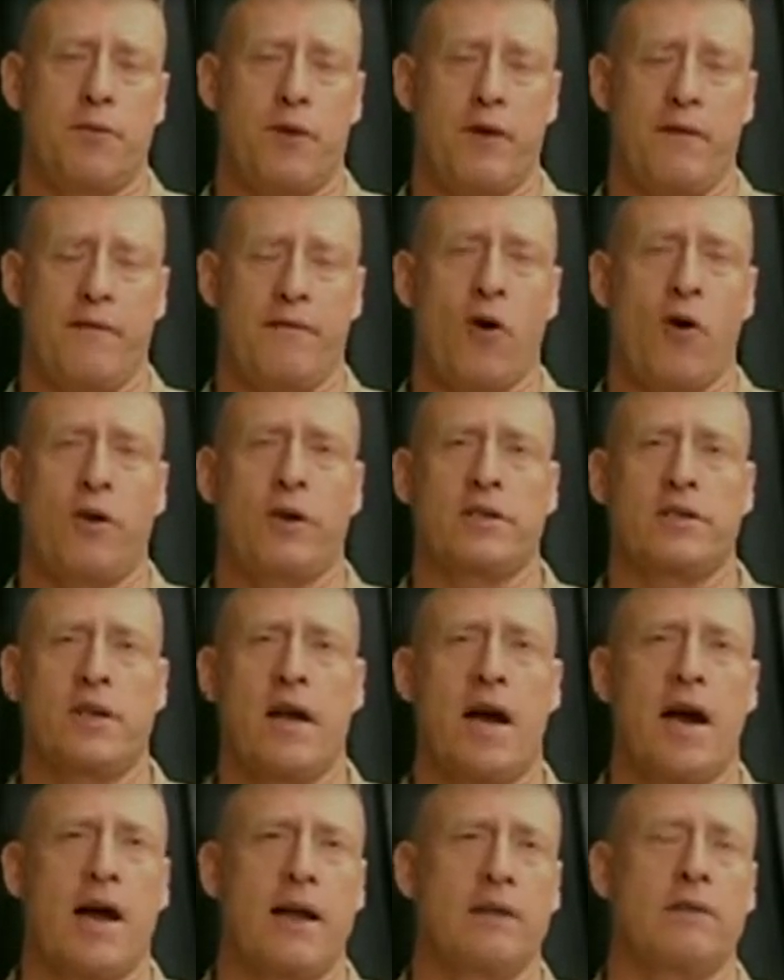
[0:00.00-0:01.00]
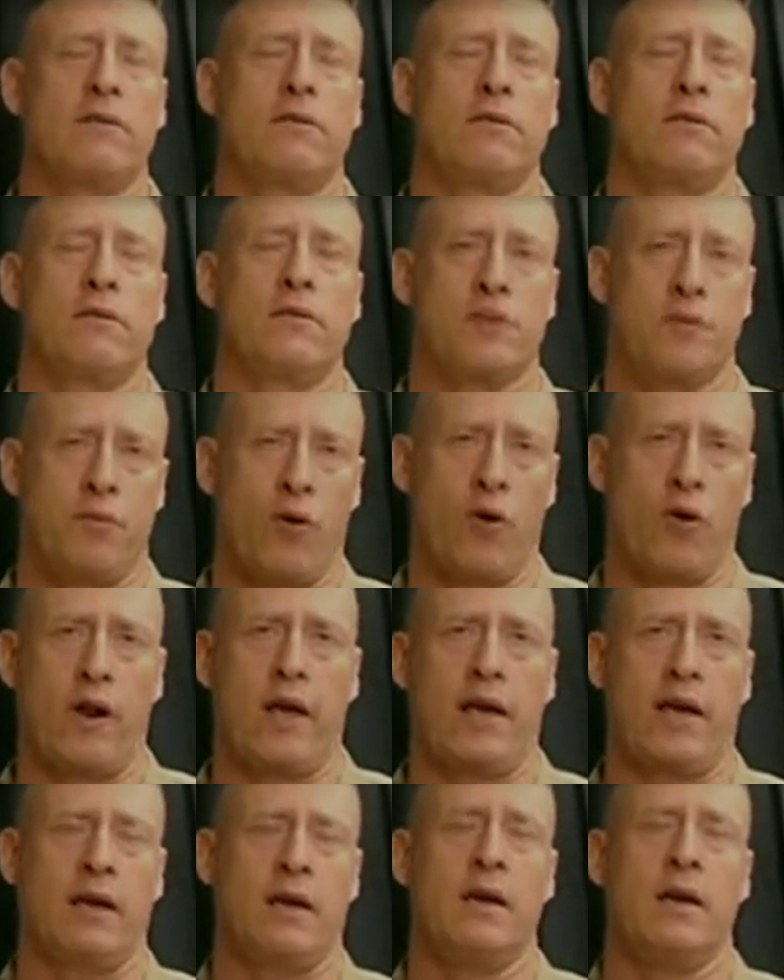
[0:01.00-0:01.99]
focused on
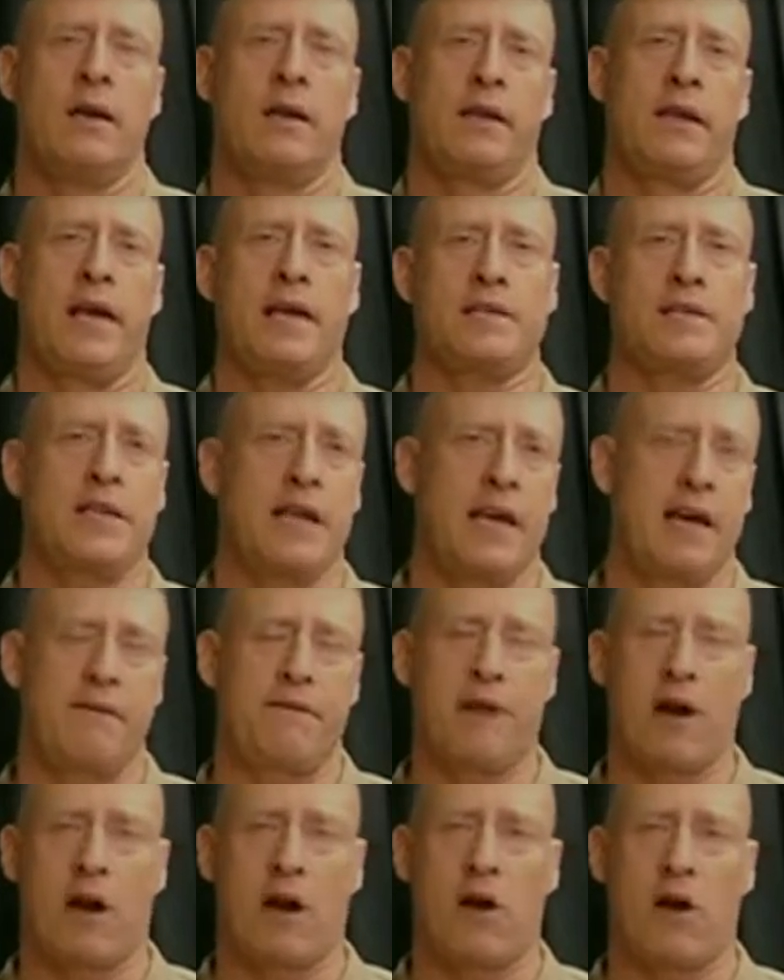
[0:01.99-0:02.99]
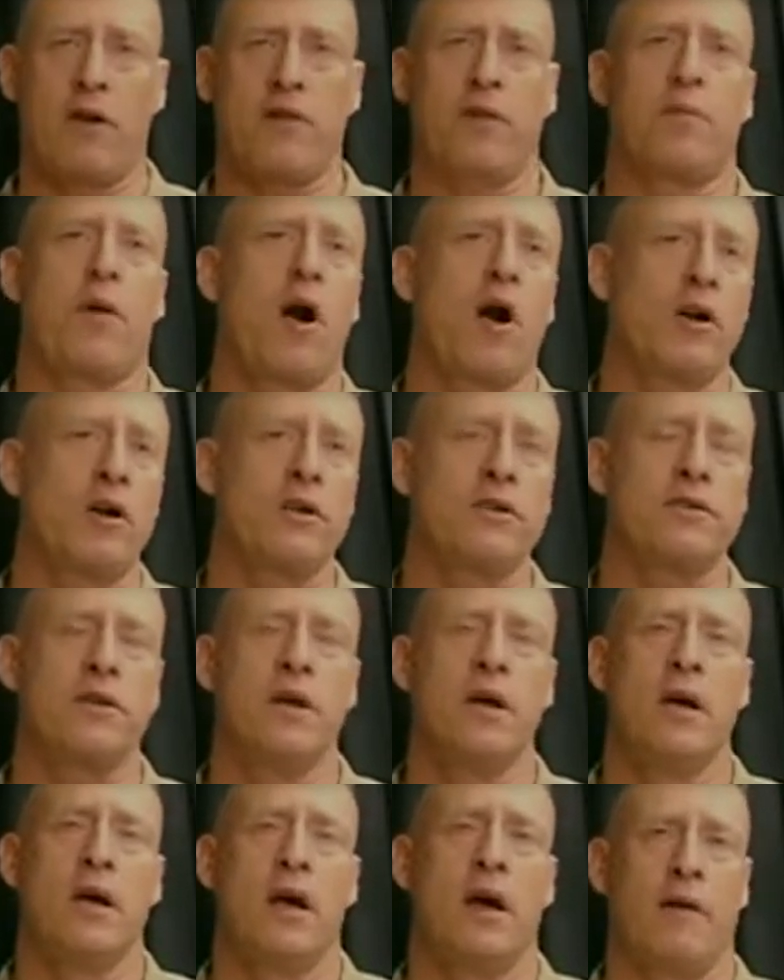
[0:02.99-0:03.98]
supporting the SDF and our other
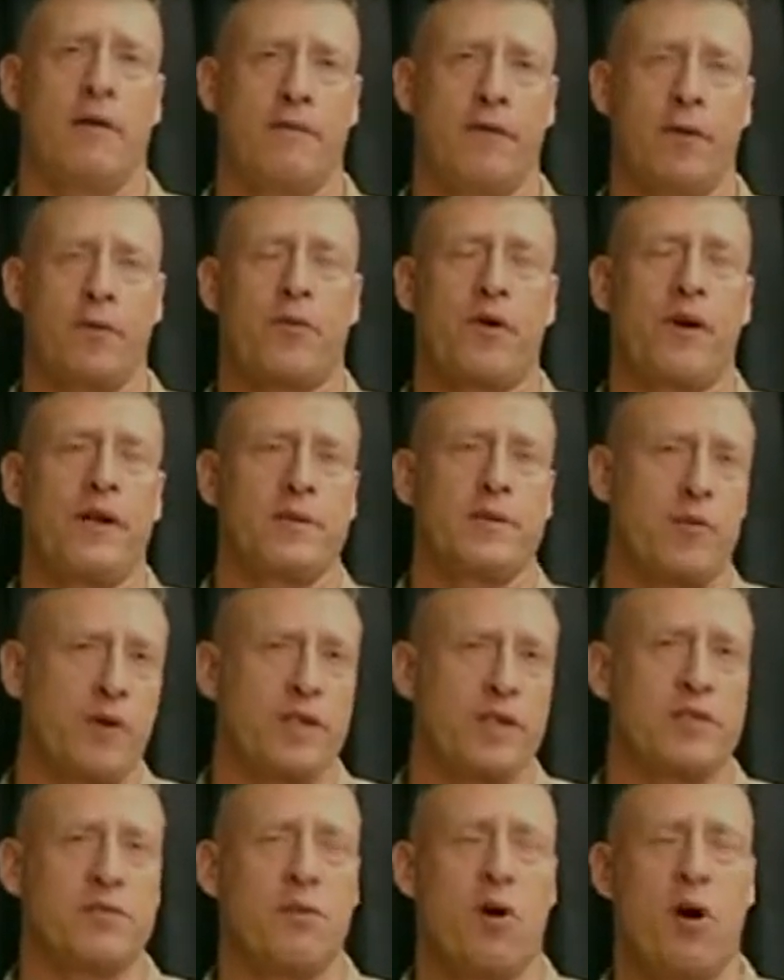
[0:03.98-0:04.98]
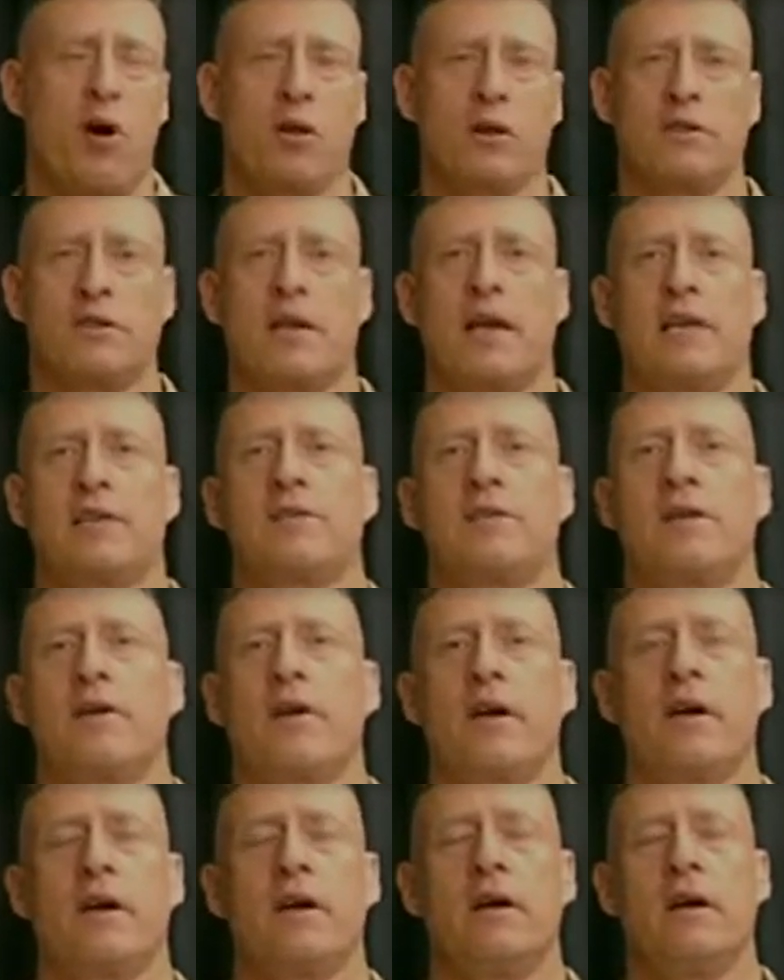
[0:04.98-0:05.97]
partners. Our footprint is pretty small inside
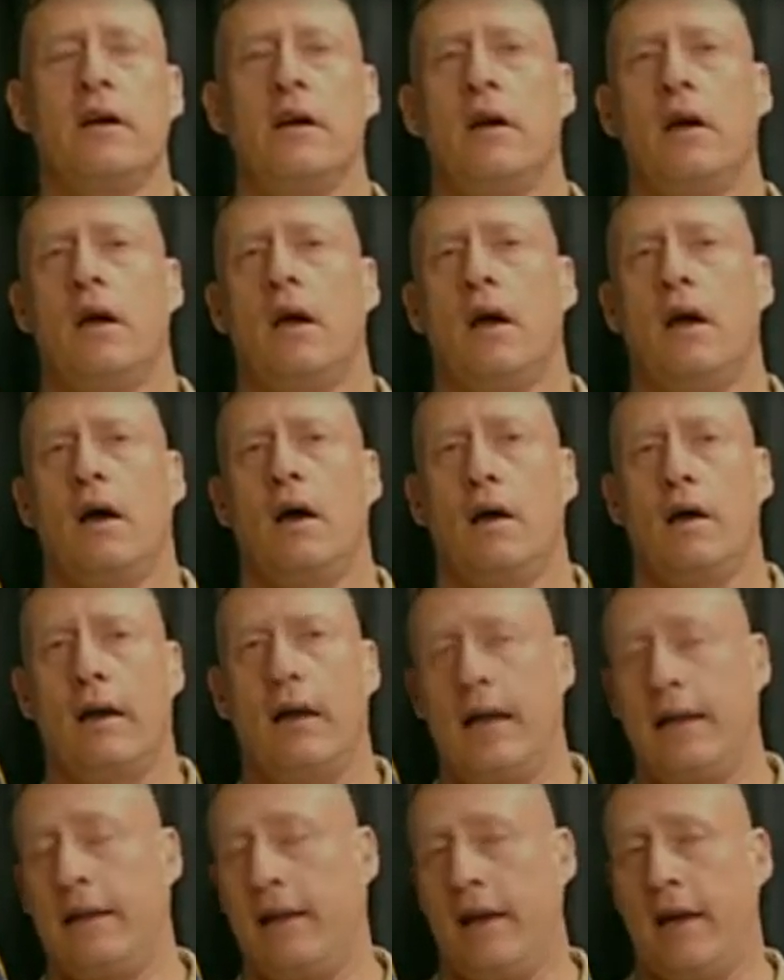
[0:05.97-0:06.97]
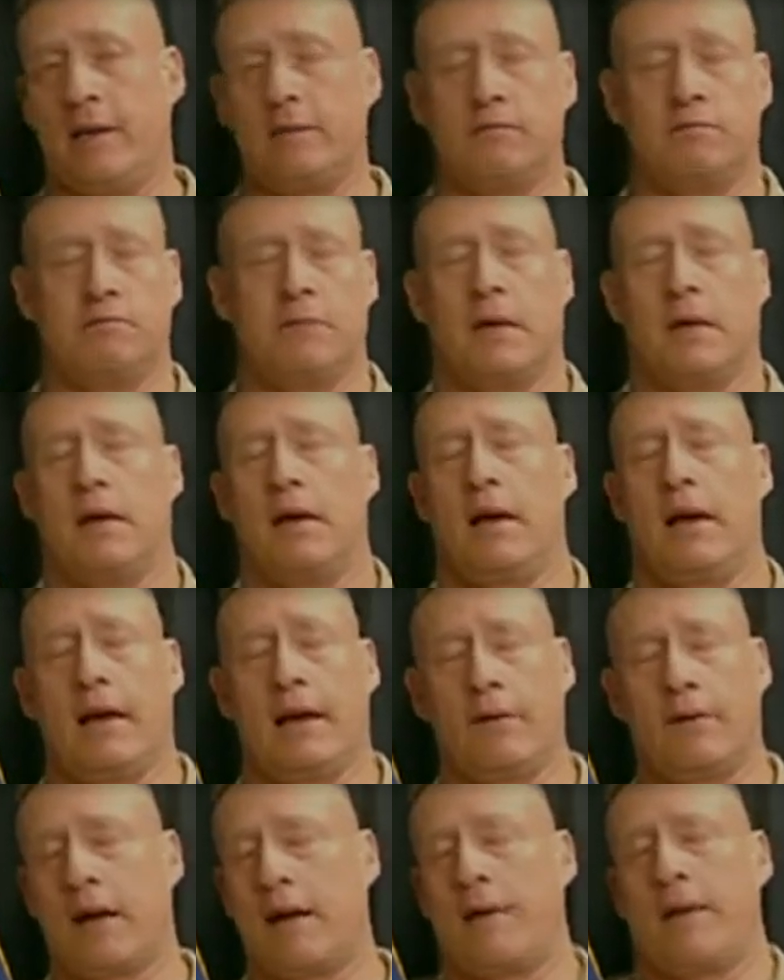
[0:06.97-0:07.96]
Syria. And then I
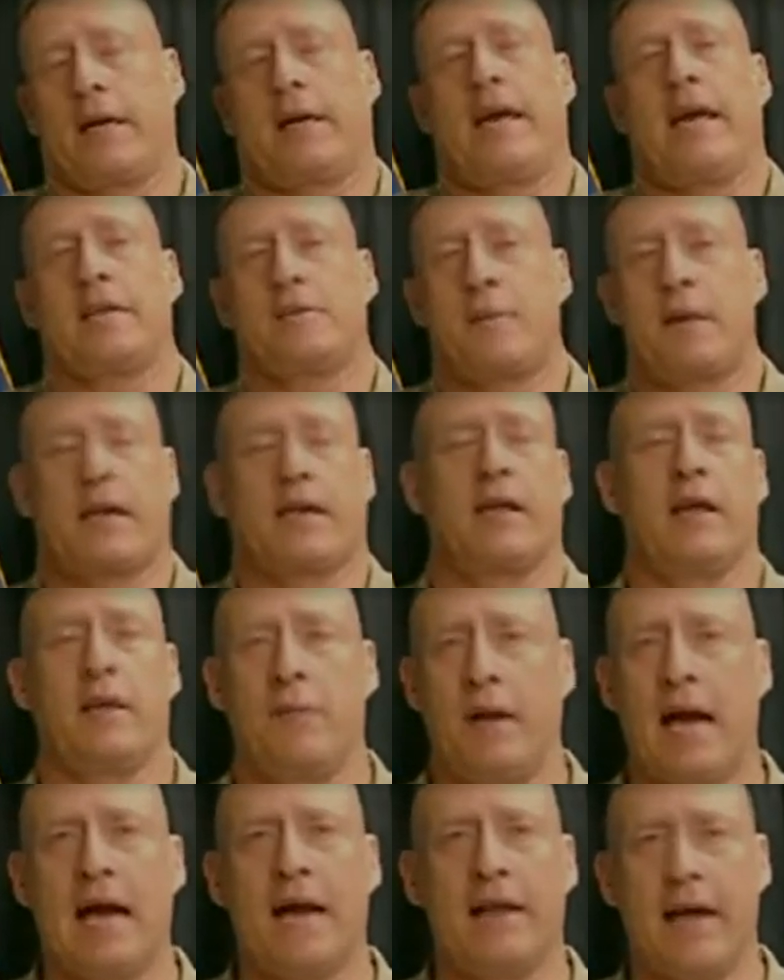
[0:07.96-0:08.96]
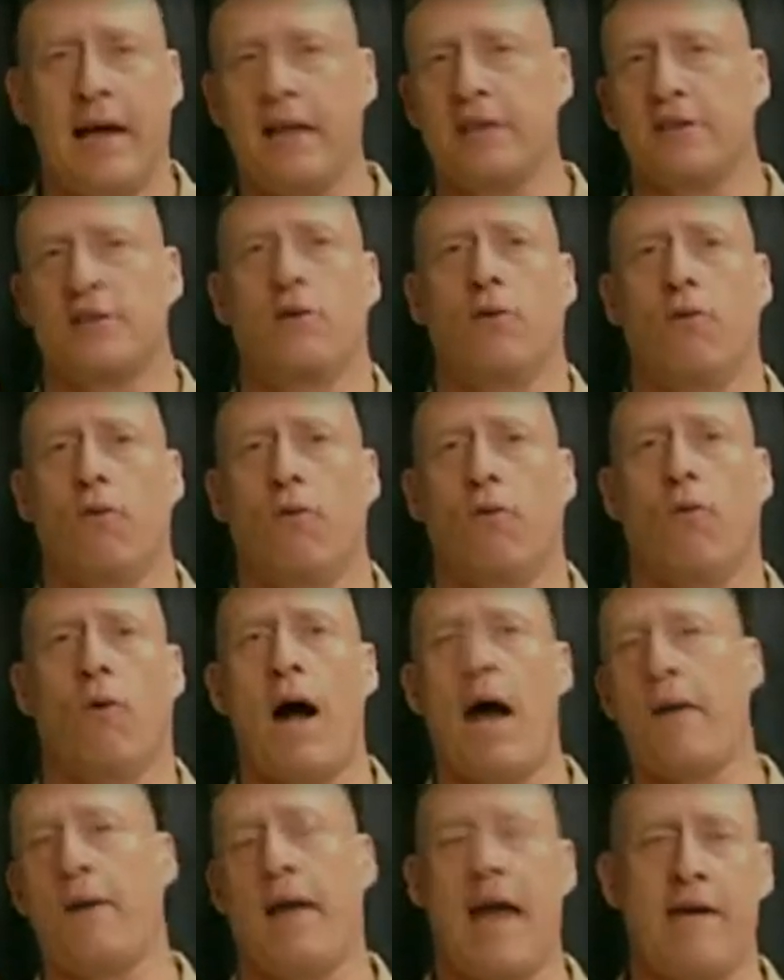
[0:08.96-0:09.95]
really can't speculate beyond that as to
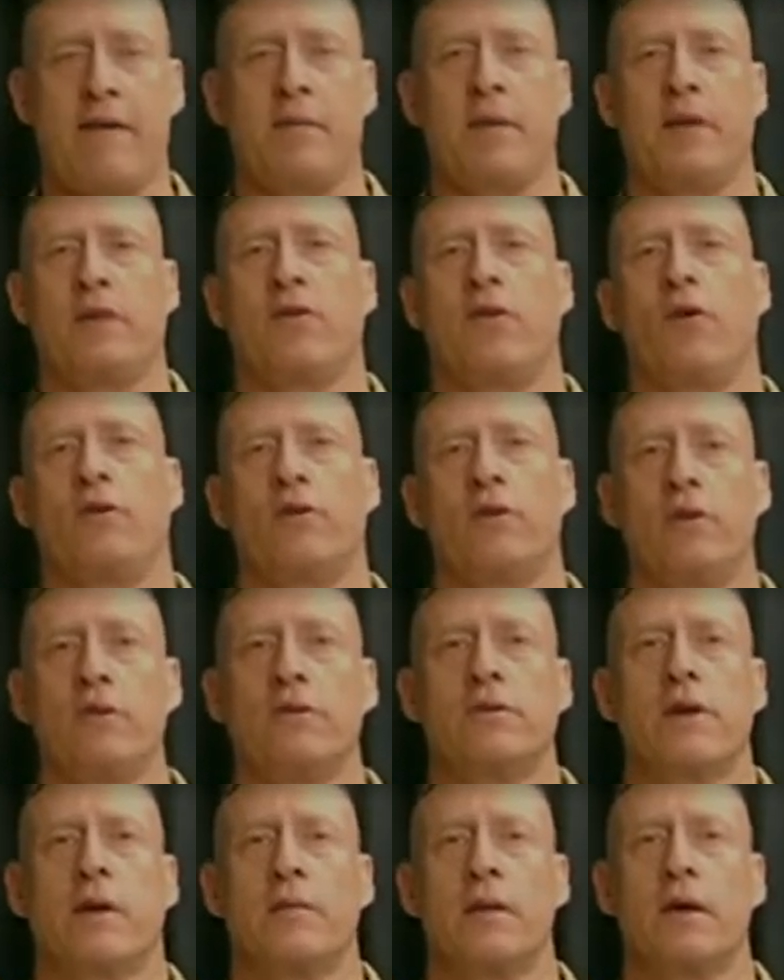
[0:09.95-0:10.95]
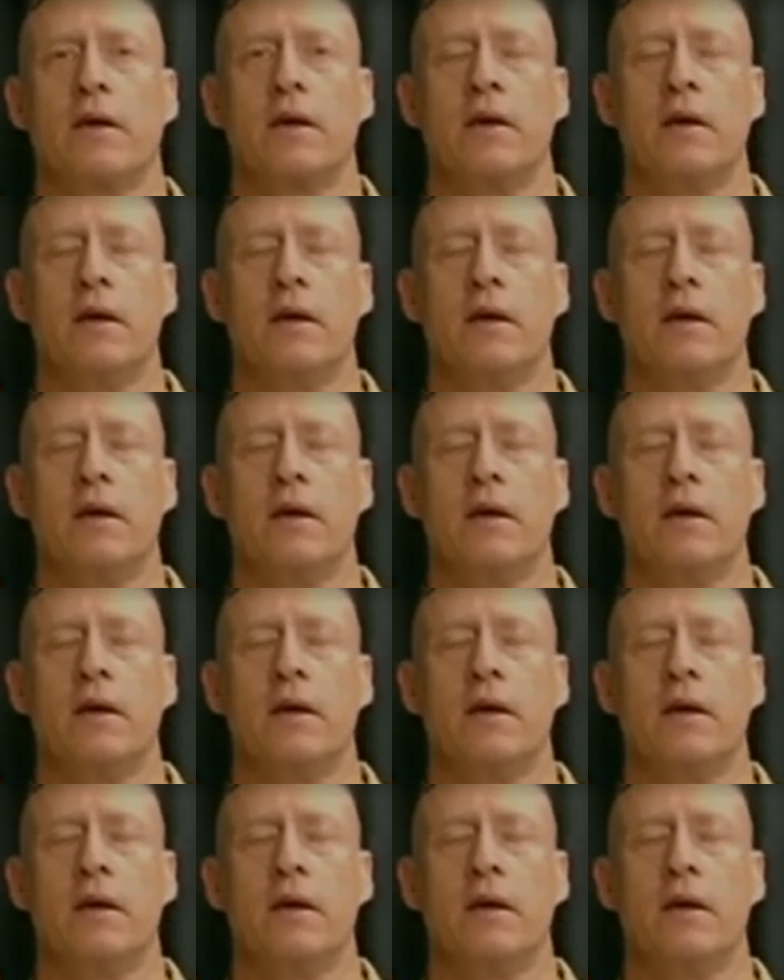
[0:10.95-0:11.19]
why we haven't been told to do something.